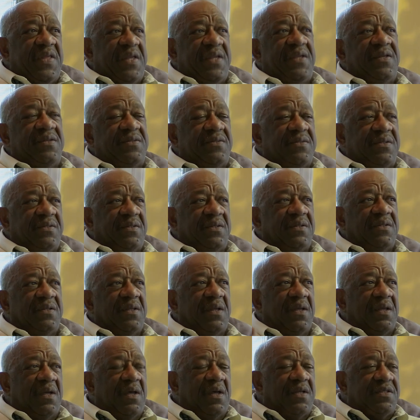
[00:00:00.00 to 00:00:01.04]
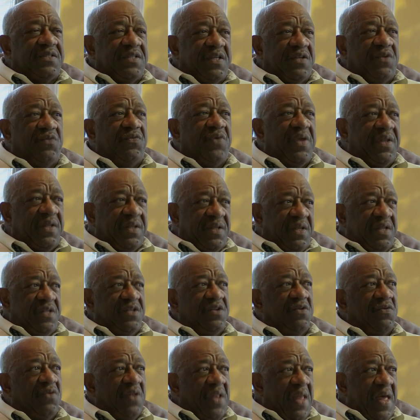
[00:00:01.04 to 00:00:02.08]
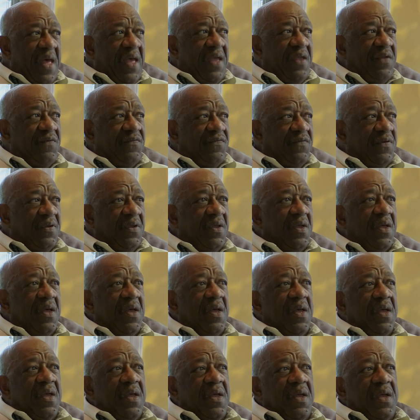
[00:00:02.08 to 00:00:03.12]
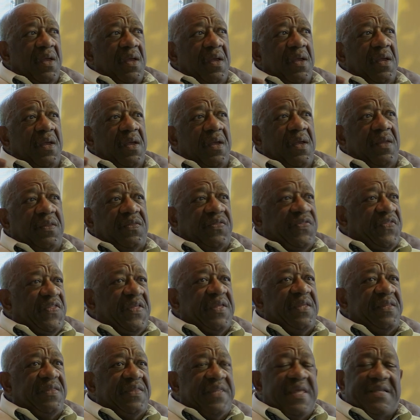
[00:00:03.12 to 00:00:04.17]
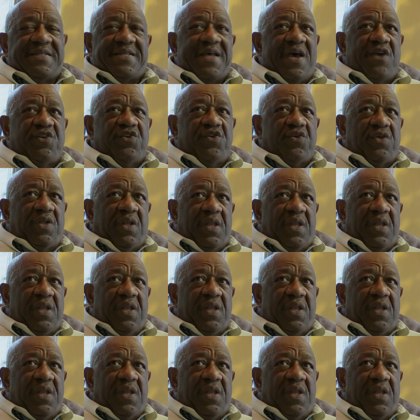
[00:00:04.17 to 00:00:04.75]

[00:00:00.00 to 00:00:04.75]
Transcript: things are generated in your life, then that's how you